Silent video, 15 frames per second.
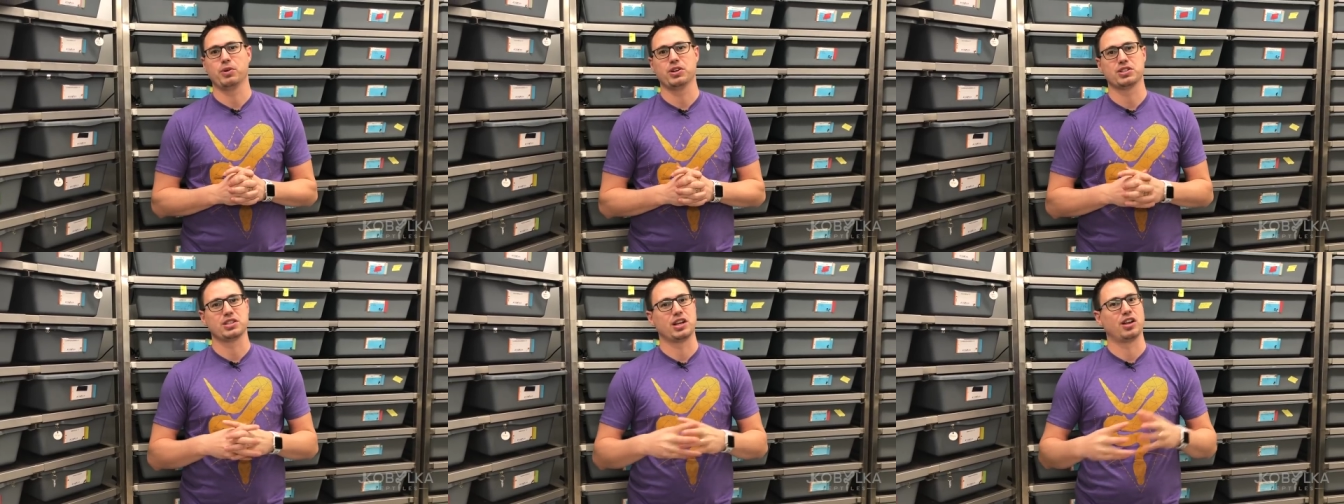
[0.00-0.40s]
We
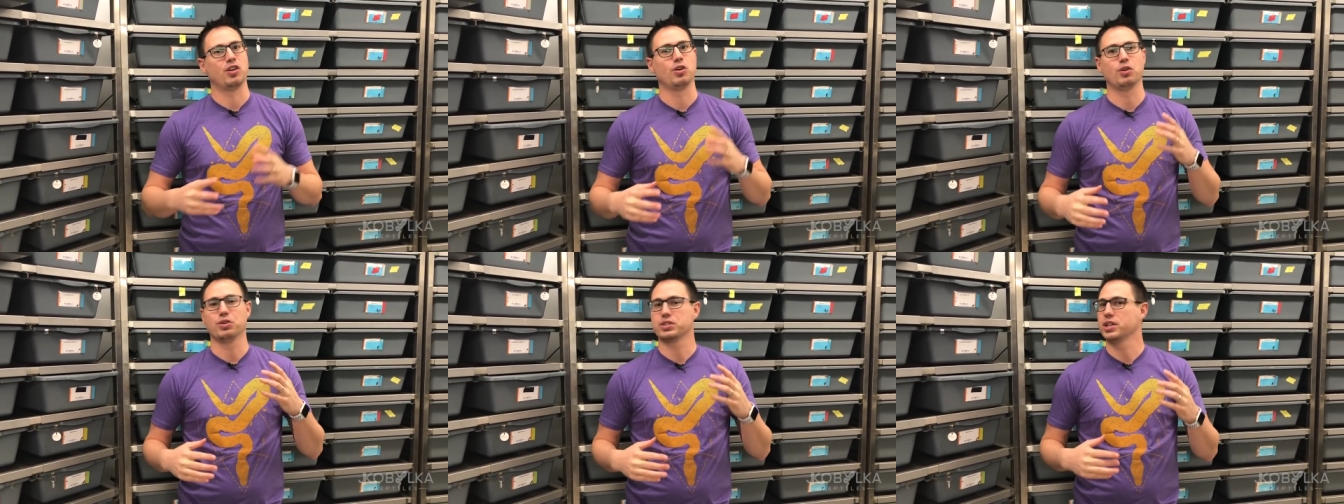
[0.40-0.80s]
just did a
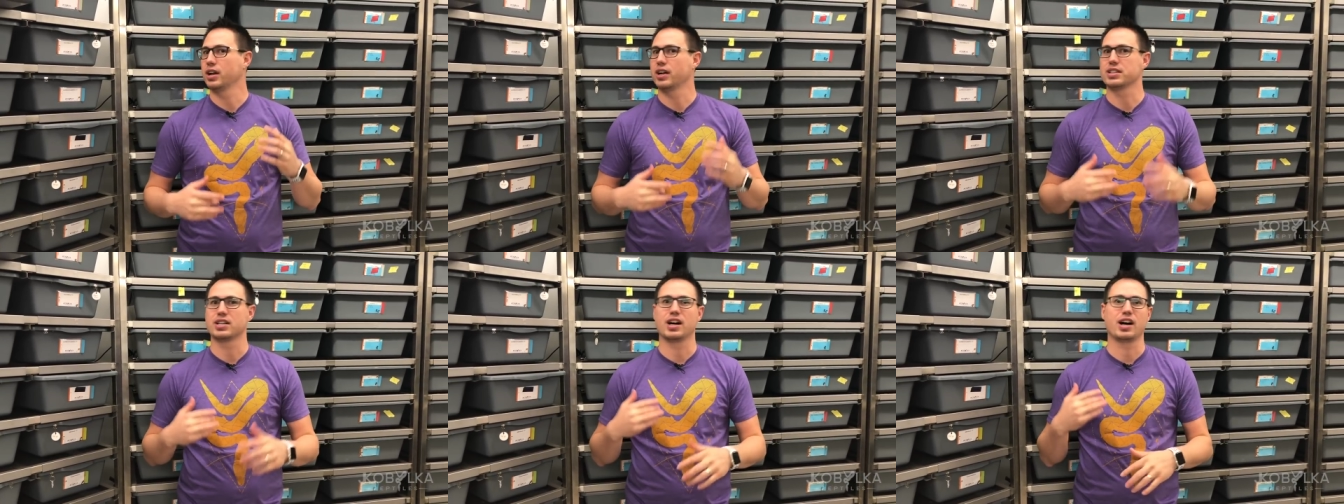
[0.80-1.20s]
whole ton
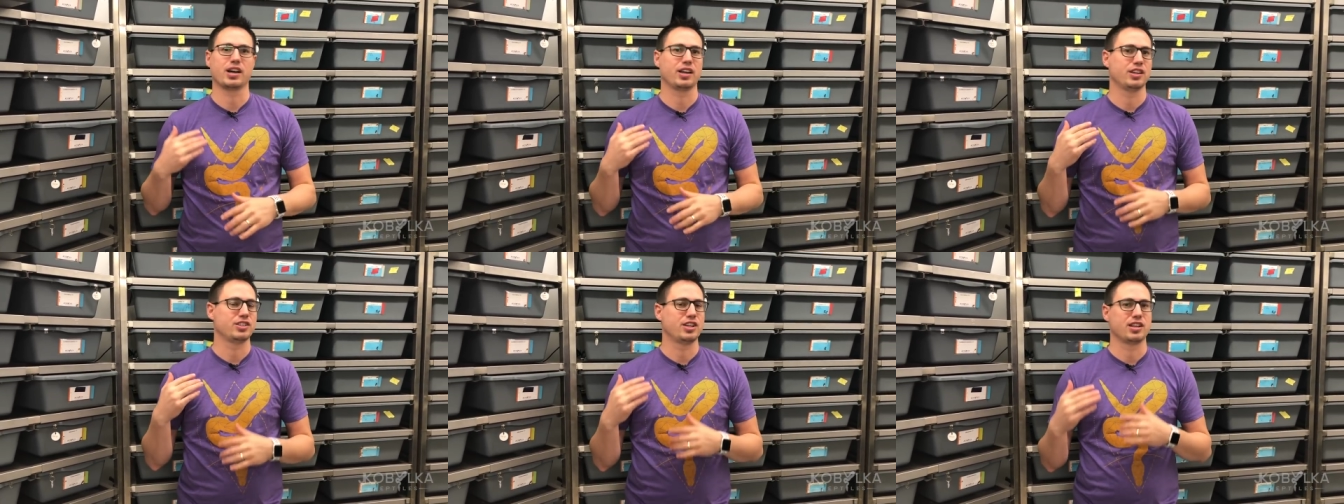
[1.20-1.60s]
of
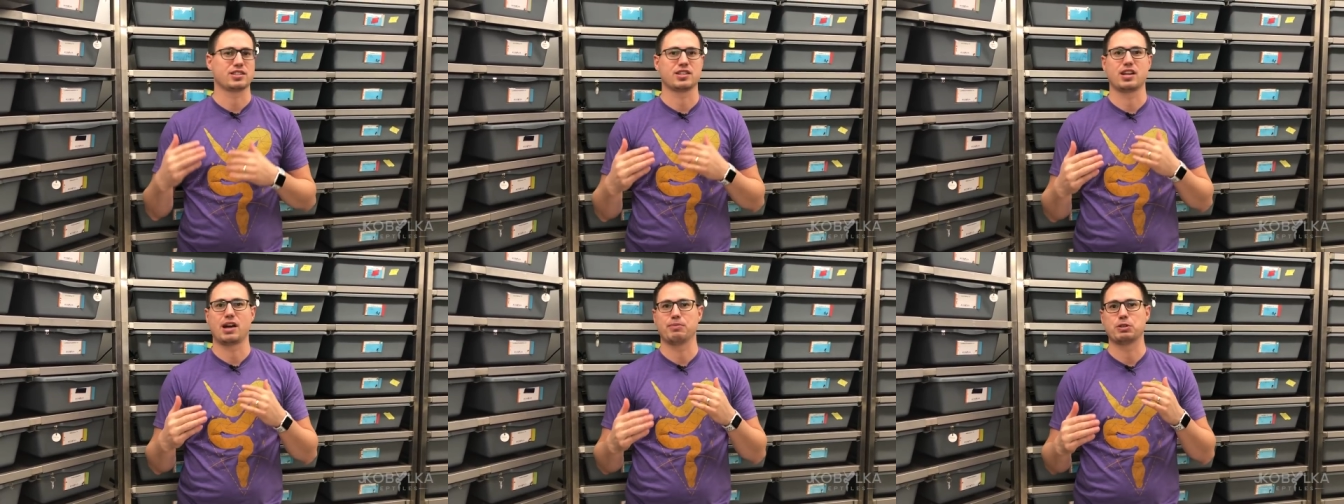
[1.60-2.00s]
talking, Chase
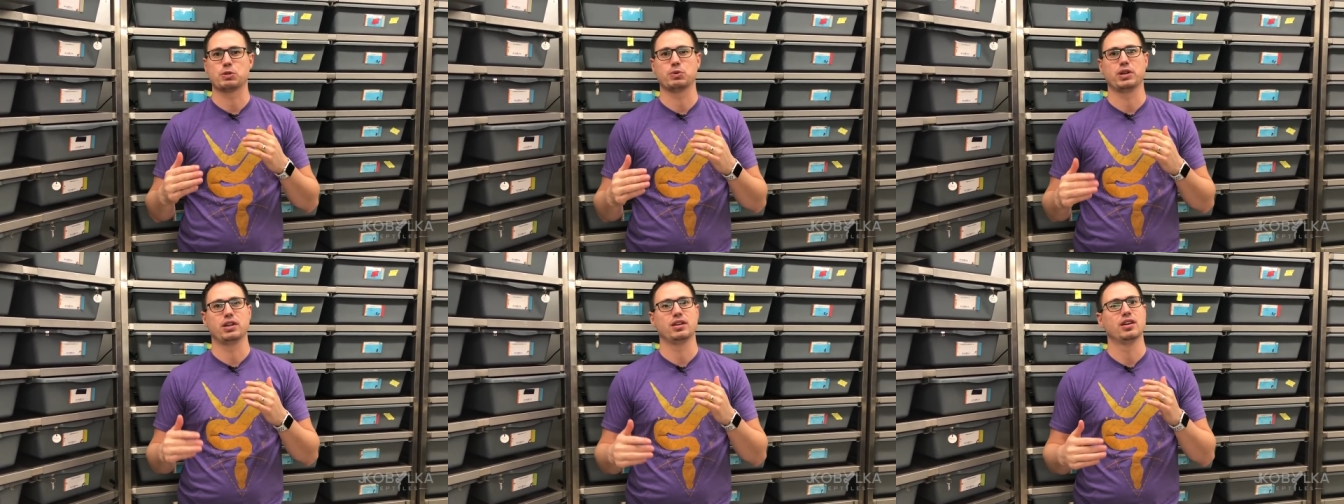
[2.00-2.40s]
and I,
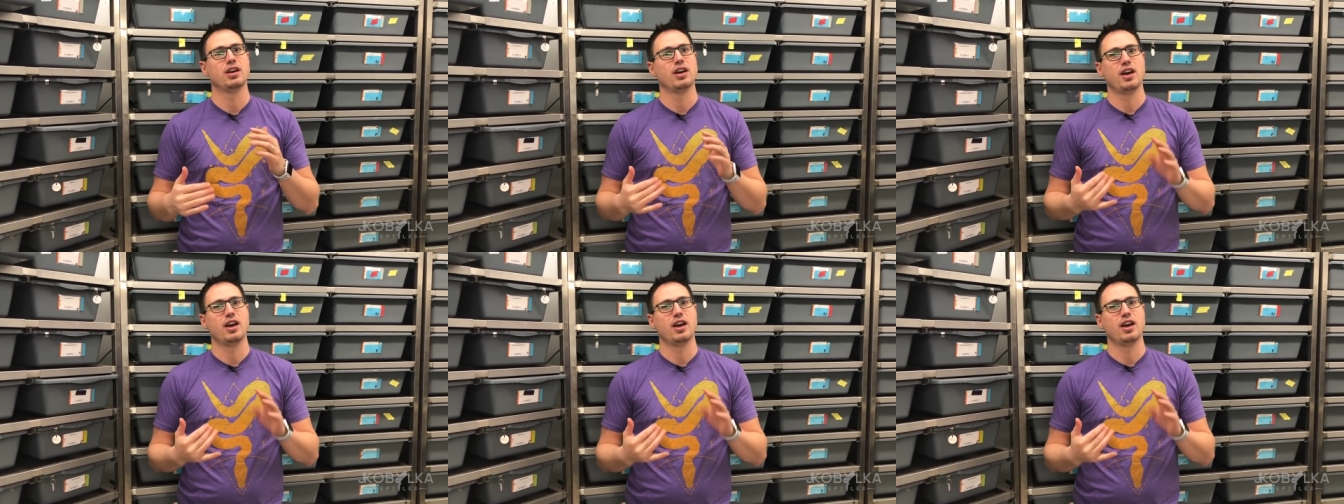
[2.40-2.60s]
between